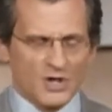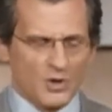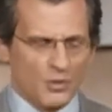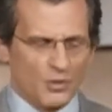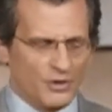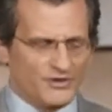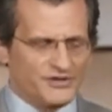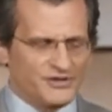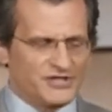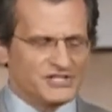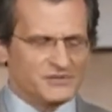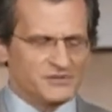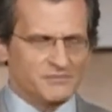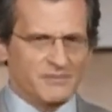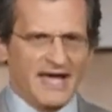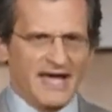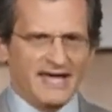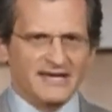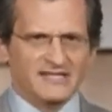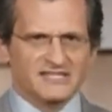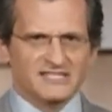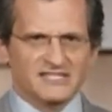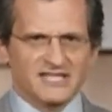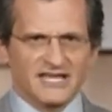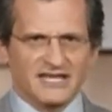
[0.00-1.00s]
What this
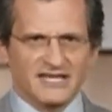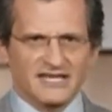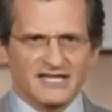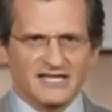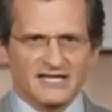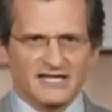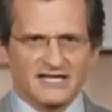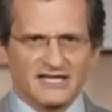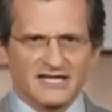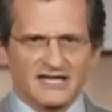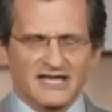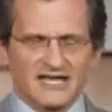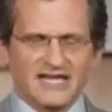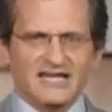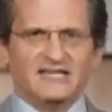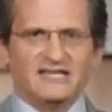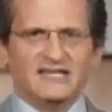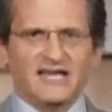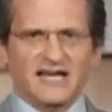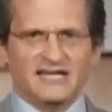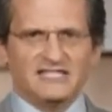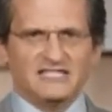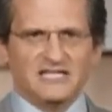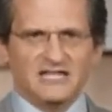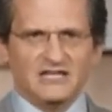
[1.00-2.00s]
meant is that in
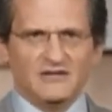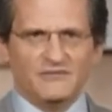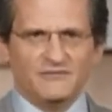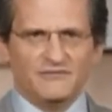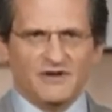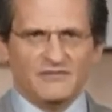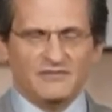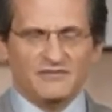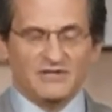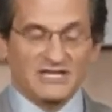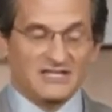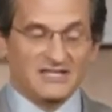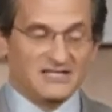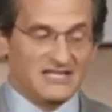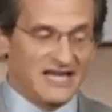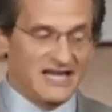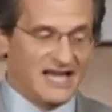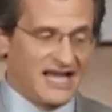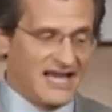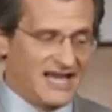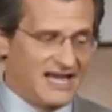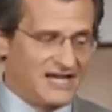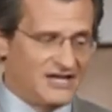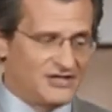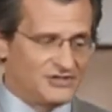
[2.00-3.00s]
1950, at
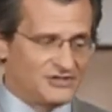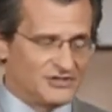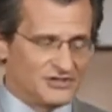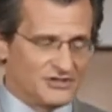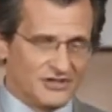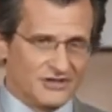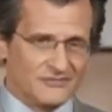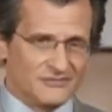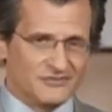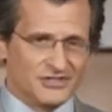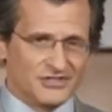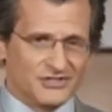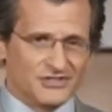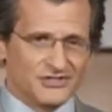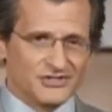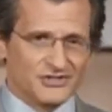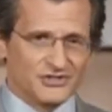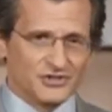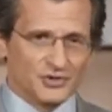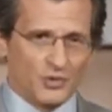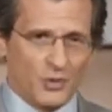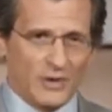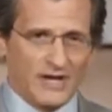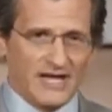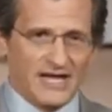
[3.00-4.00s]
the age of just
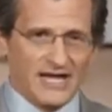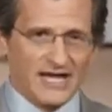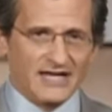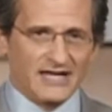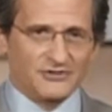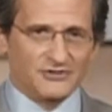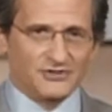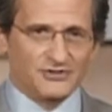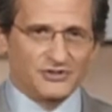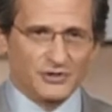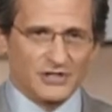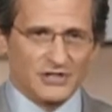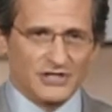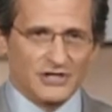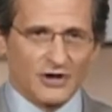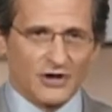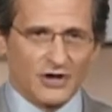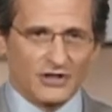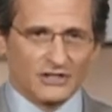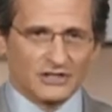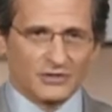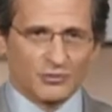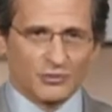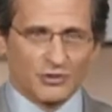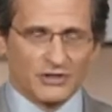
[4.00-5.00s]
28, Judy
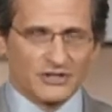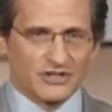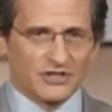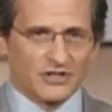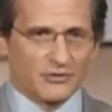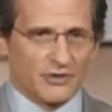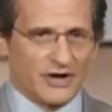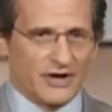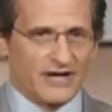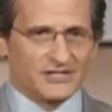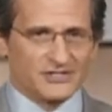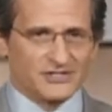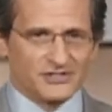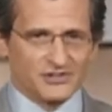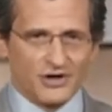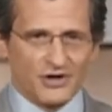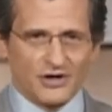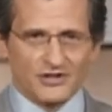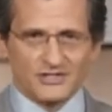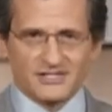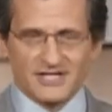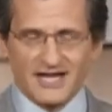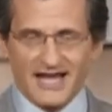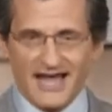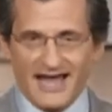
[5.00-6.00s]
Garland, one of the greatest
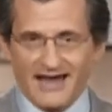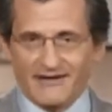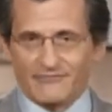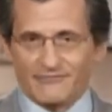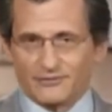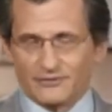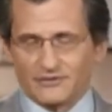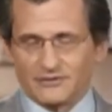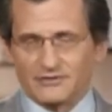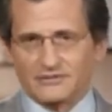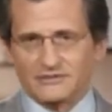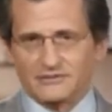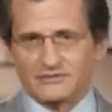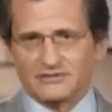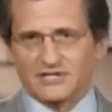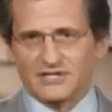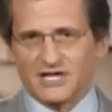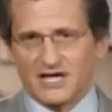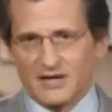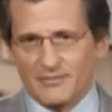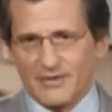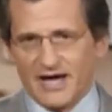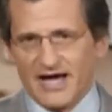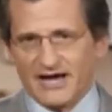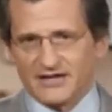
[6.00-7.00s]
stars ever to
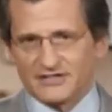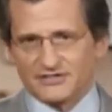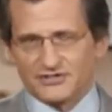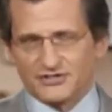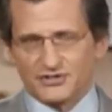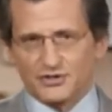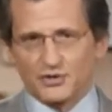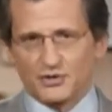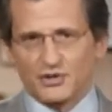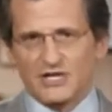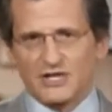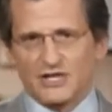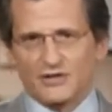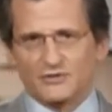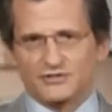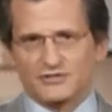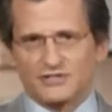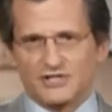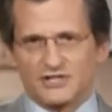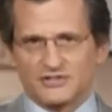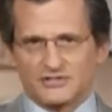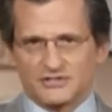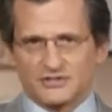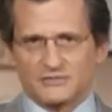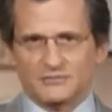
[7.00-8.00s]
come out of the studio
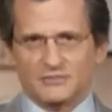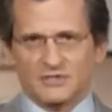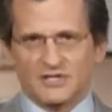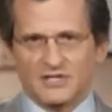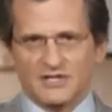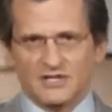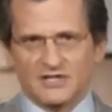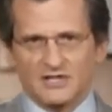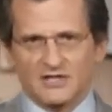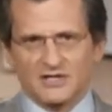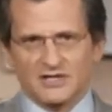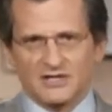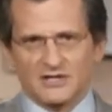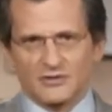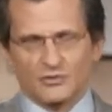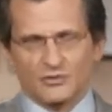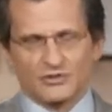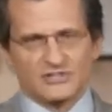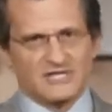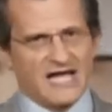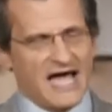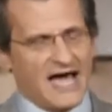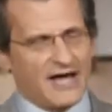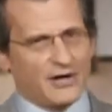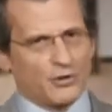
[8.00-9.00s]
system,
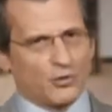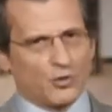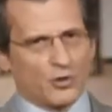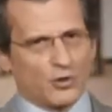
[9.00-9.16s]
was out of